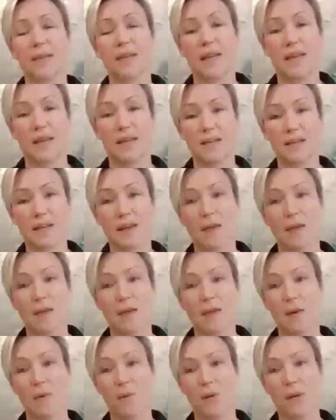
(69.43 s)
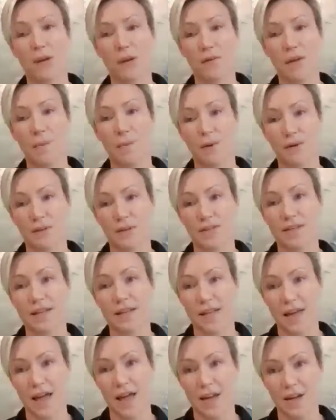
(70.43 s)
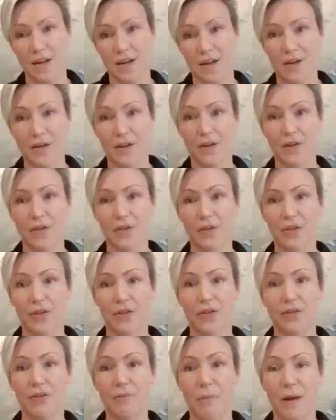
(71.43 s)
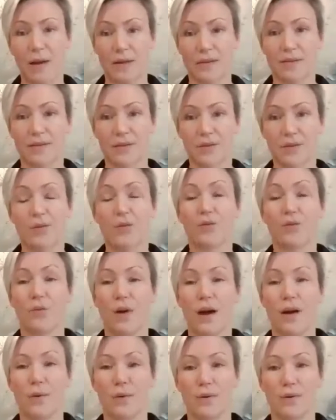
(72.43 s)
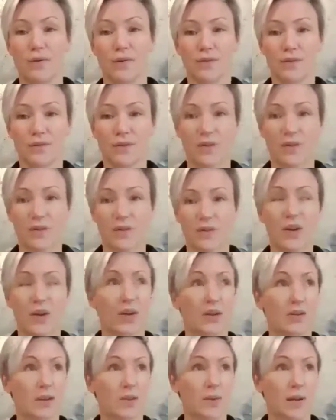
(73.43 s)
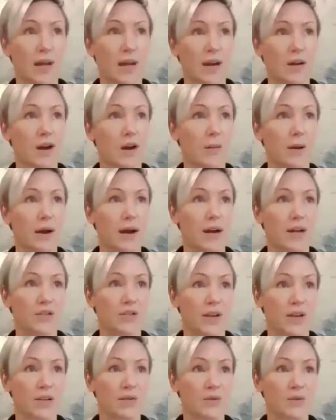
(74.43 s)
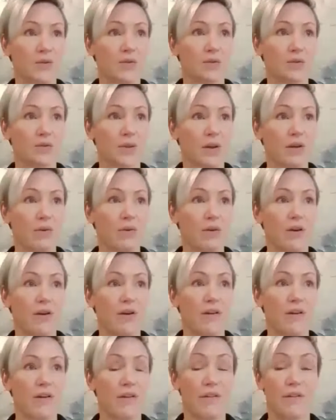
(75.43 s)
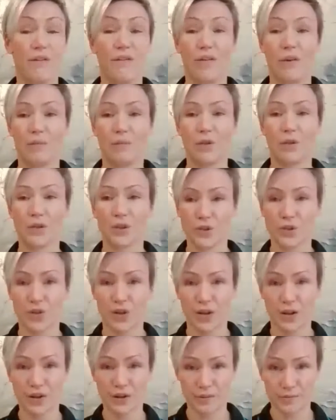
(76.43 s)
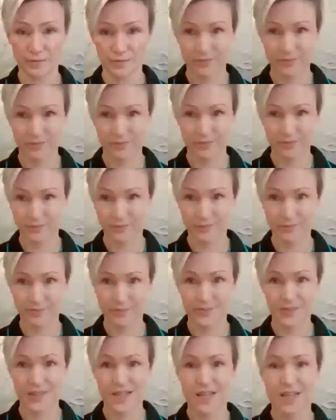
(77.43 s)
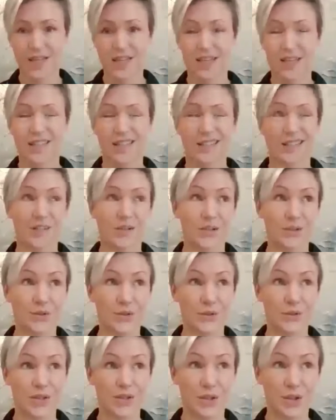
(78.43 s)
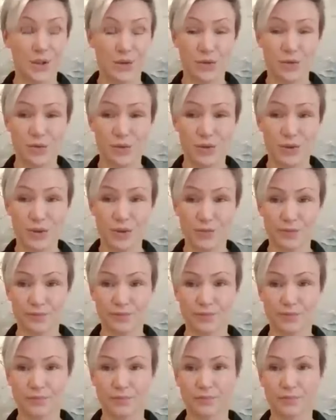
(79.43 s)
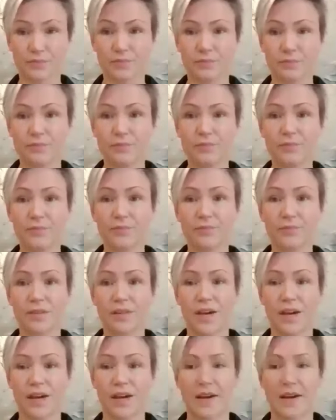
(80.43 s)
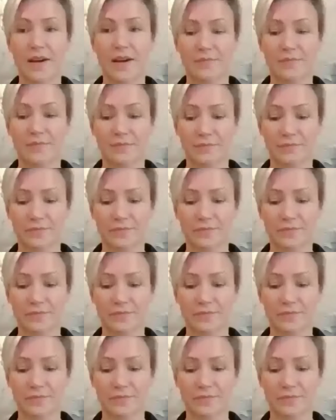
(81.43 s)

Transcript: is that we give our bodies, again, the best or the right ones. So we get carbohydrates also from sugar. Now, sugar is huge because